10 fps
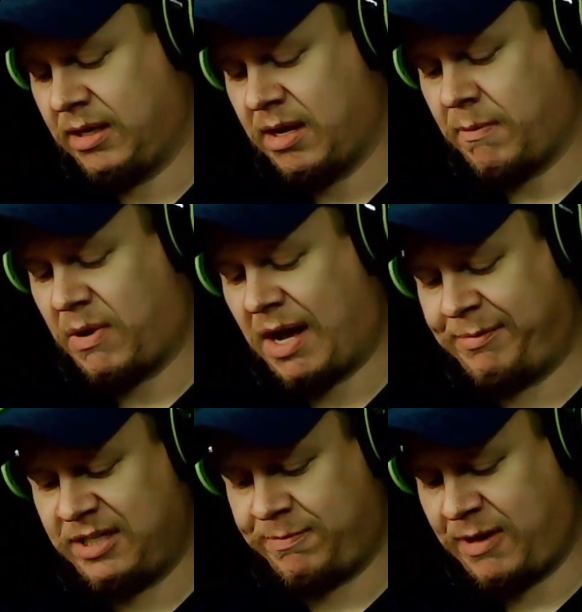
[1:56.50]
pop
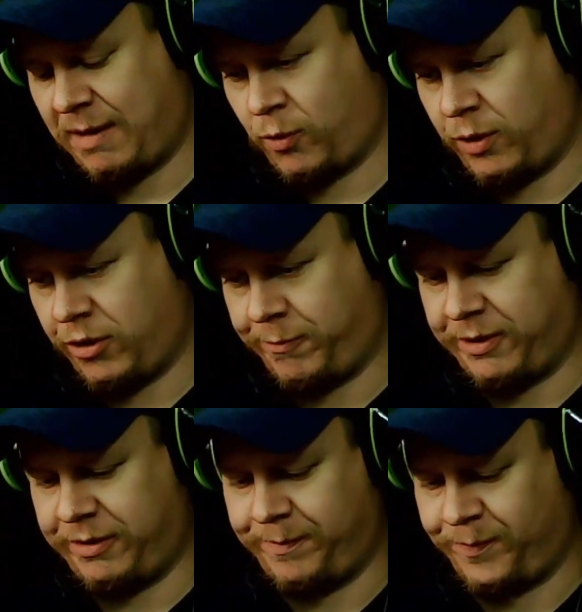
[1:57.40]
this bad boy
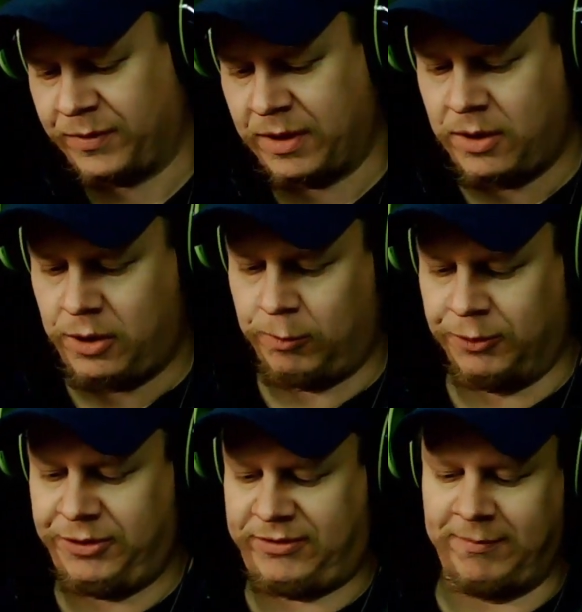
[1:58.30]
open. We'll
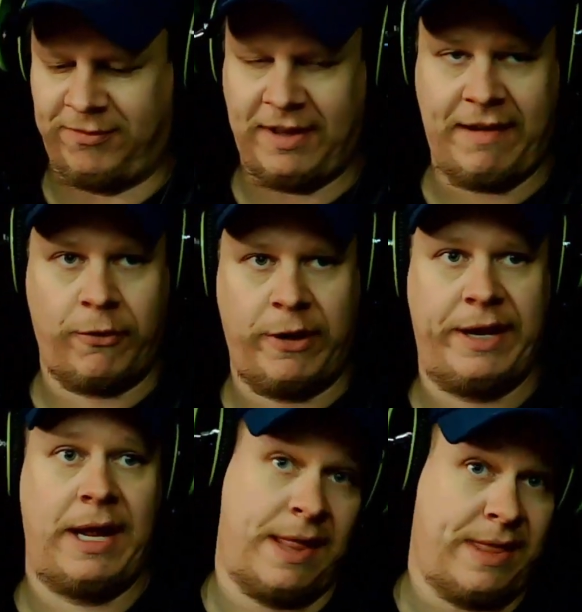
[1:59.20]
do some
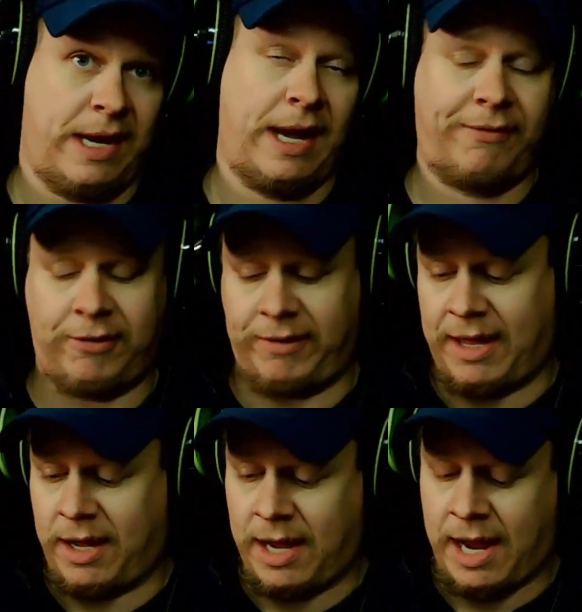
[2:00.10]
flavoring, and then after
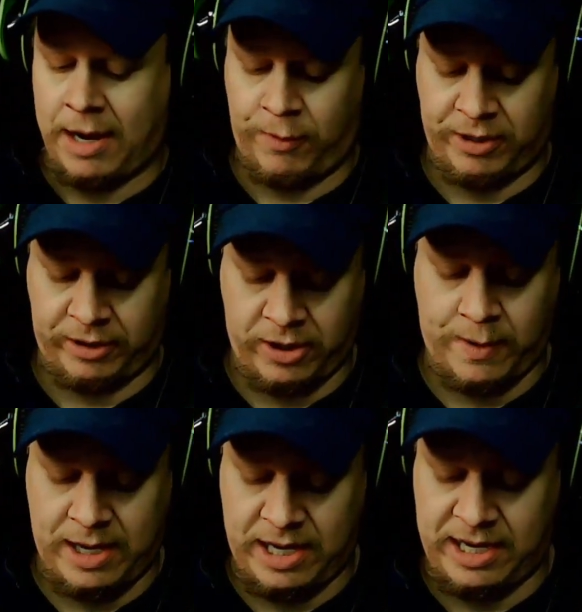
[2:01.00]
that, I will go
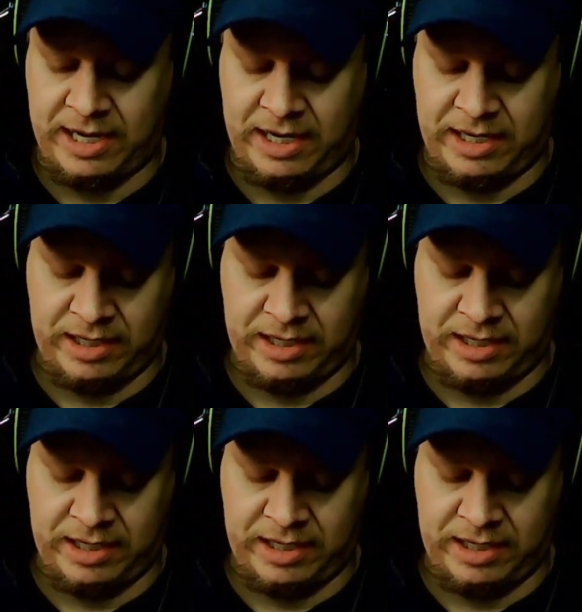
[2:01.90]
ahead and